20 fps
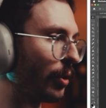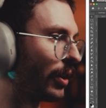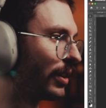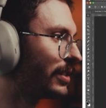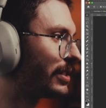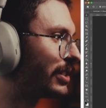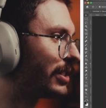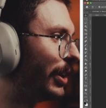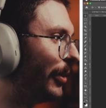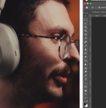
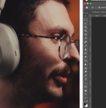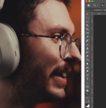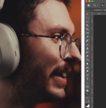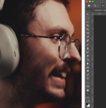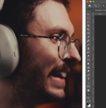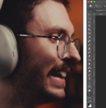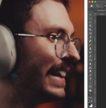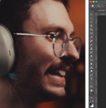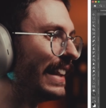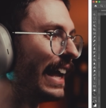So
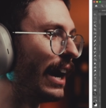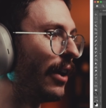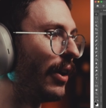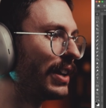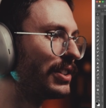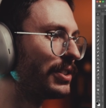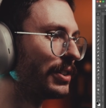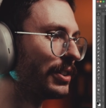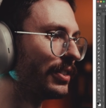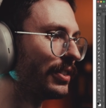now I
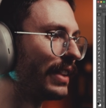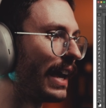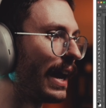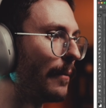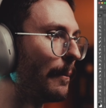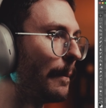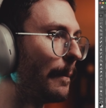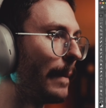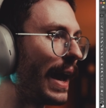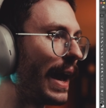turned that
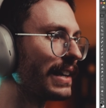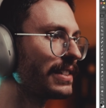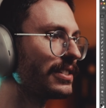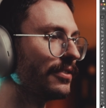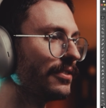massive